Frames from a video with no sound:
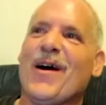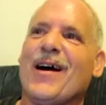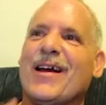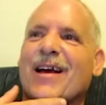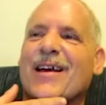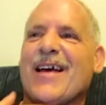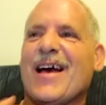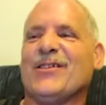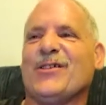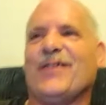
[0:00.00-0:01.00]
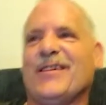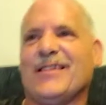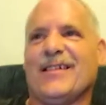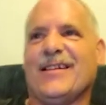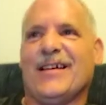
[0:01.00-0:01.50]
I asked her. I
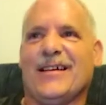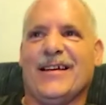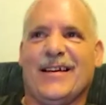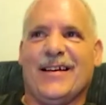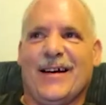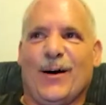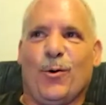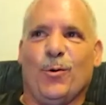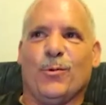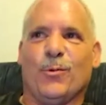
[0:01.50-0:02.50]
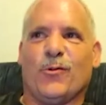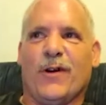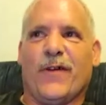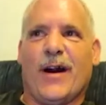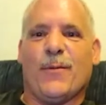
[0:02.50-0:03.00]
said, "How old was
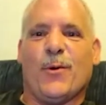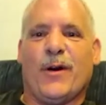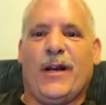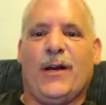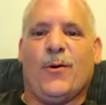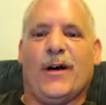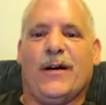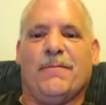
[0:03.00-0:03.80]
Red Farmer when he quit?"